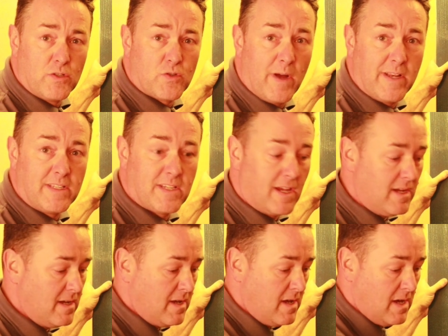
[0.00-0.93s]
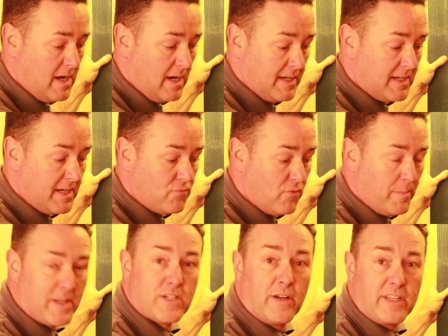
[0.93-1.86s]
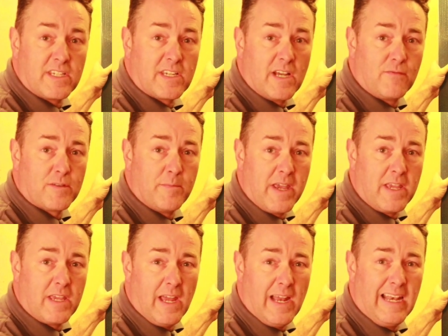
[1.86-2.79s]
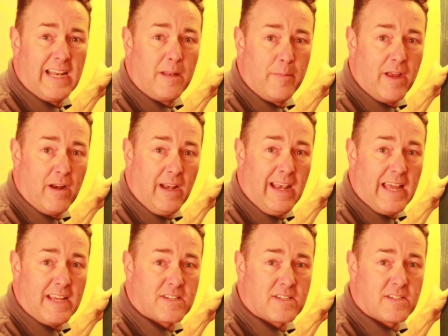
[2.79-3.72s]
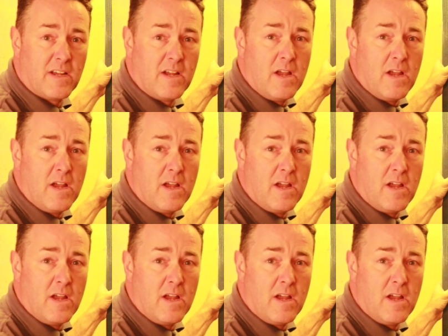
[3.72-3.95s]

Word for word: twenty, and I did rub it on itself to make it a little bit less